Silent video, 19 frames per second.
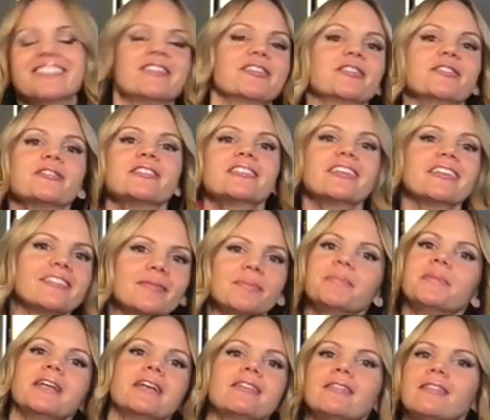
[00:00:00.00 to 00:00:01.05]
so your skin will
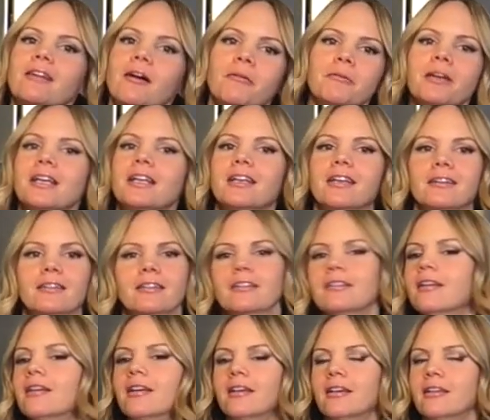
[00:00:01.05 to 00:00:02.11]
be glowing and
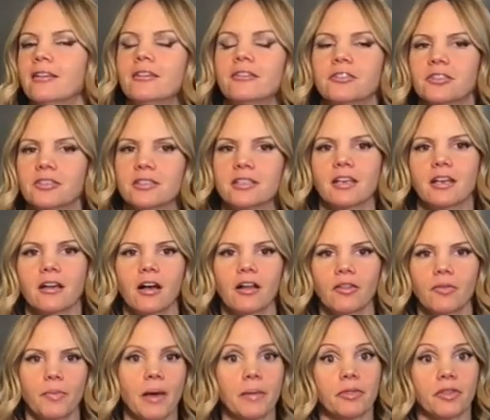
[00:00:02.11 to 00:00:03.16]
you'll just get
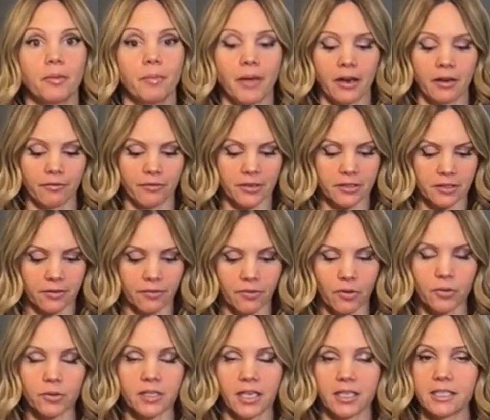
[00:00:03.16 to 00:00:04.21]
all the benefits of
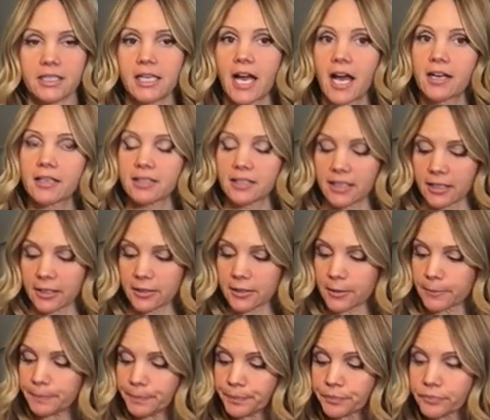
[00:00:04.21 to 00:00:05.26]
those
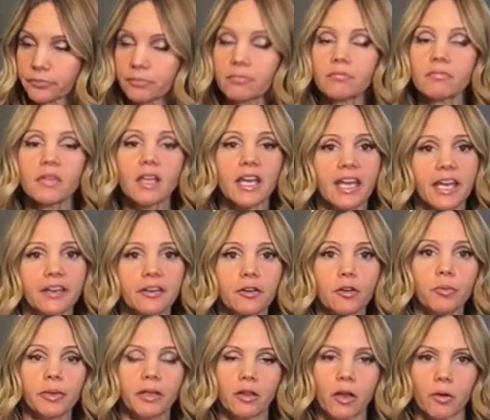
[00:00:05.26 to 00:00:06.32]
antioxidants, and
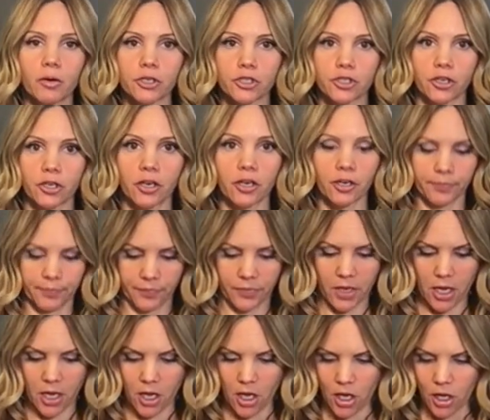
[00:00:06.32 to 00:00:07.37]
it'll be lower sugar.
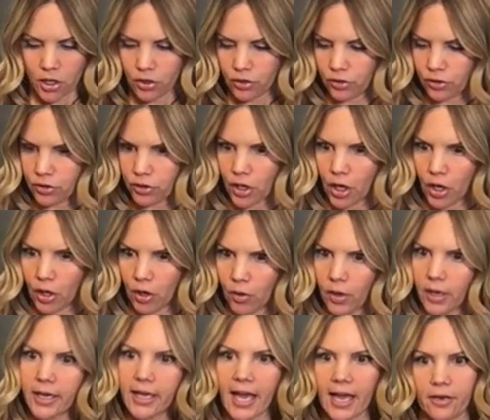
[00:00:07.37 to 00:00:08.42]
So
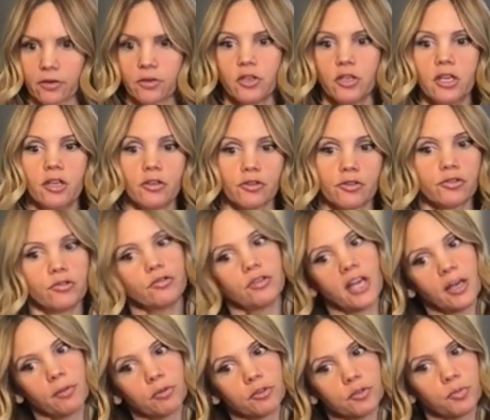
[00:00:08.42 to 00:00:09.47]
again, either 2
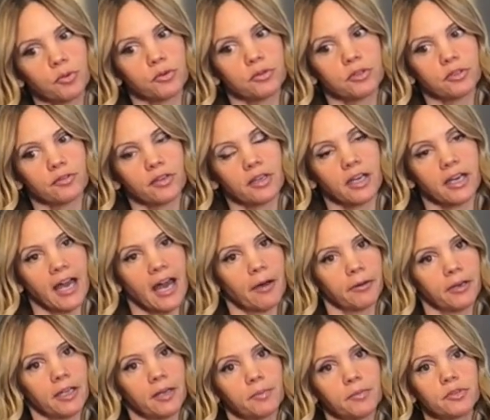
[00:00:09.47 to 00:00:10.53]
tablespoons of cacao
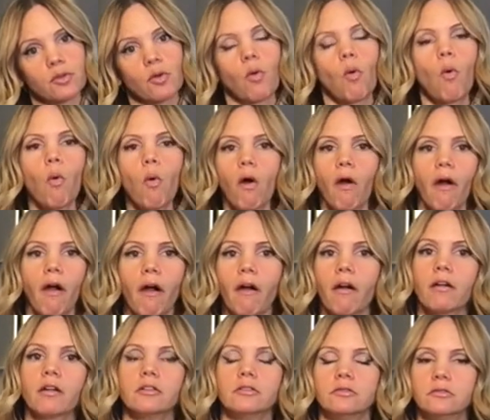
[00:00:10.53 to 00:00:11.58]
nibs or